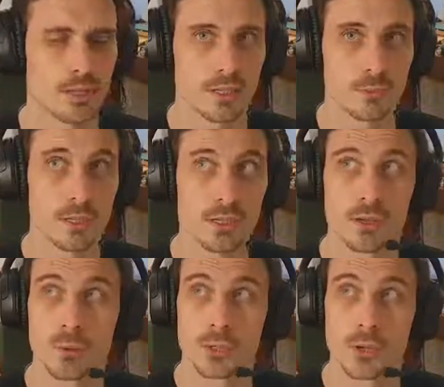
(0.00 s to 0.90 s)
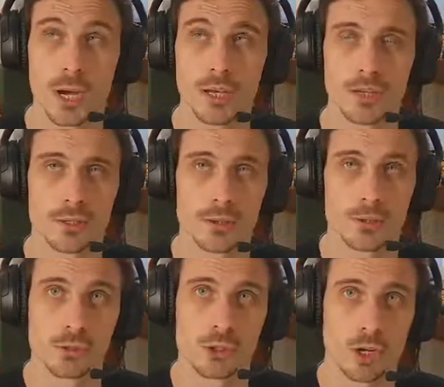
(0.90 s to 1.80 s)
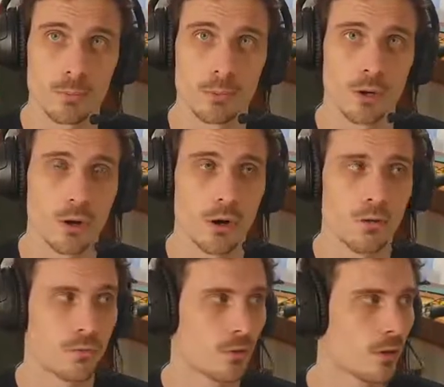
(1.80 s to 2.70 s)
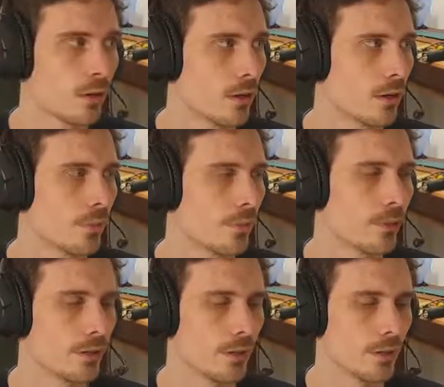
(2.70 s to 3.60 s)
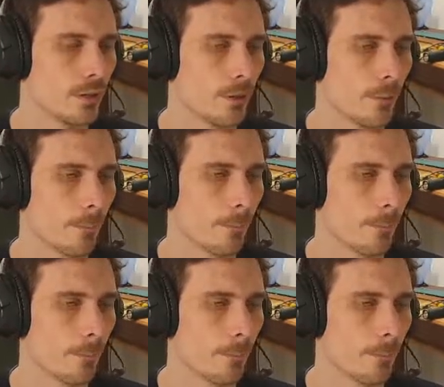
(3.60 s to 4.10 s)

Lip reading: and especially when you highlight it on top of the